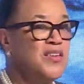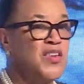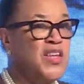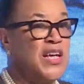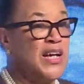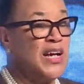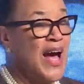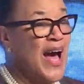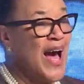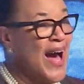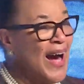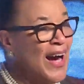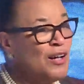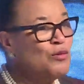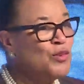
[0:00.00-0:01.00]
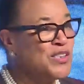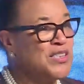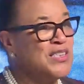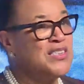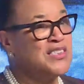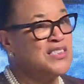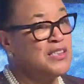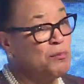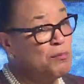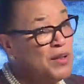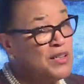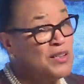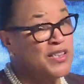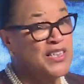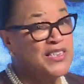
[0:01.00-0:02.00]
The houses and the
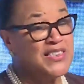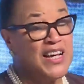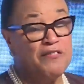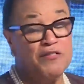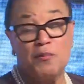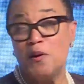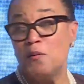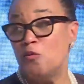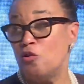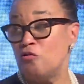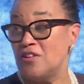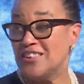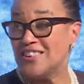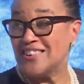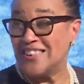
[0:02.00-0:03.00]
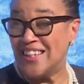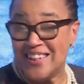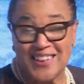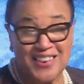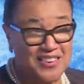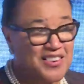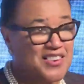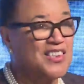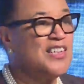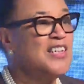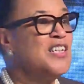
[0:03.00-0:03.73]
buildings have to be more resilient.